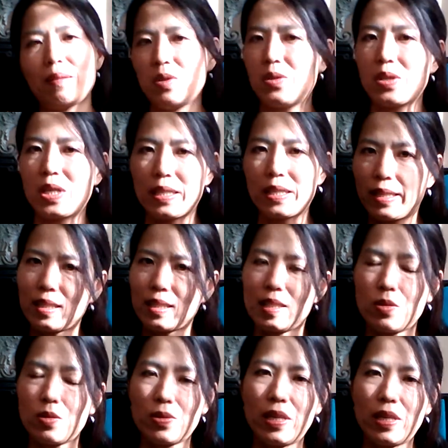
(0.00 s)
We are connected
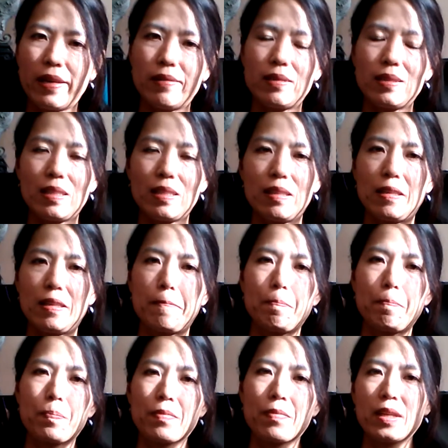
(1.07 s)
to that
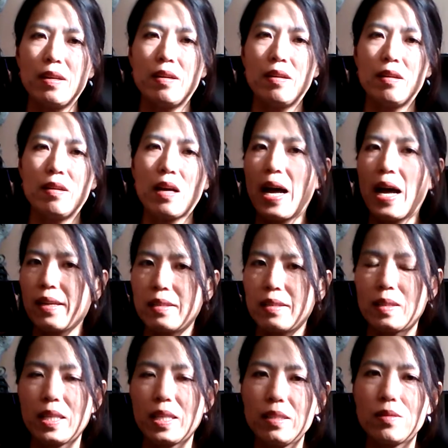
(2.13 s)
higher
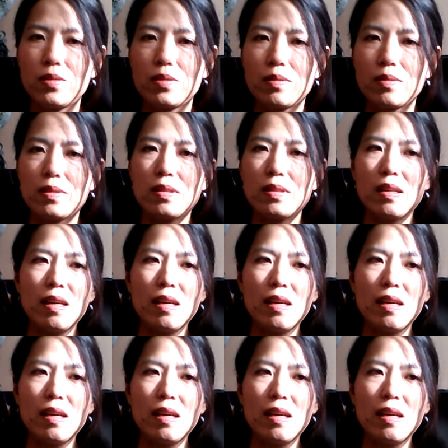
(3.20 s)
intelligence,